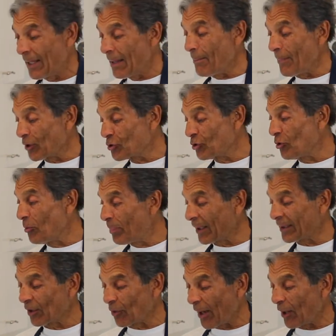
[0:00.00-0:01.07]
Make sure you pick
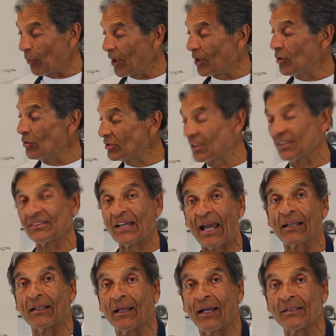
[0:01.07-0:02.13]
the right one. Use these
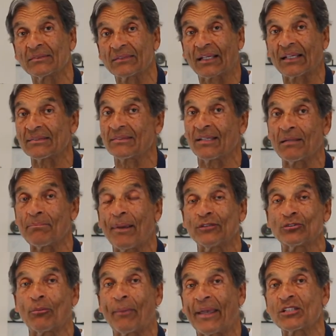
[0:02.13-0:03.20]
guidelines. Like I said, based
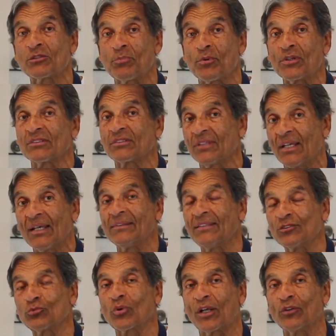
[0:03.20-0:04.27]
on my experience, this
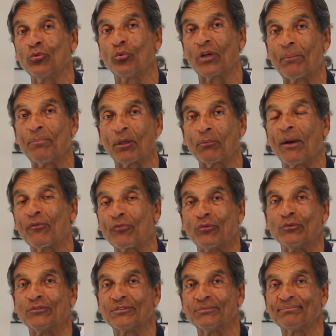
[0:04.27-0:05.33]
is what I do when I pick my
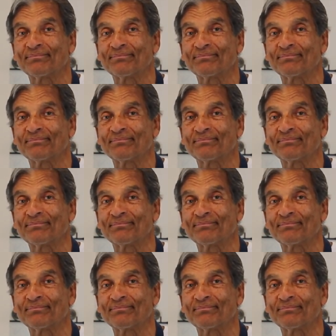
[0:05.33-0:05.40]
fruits.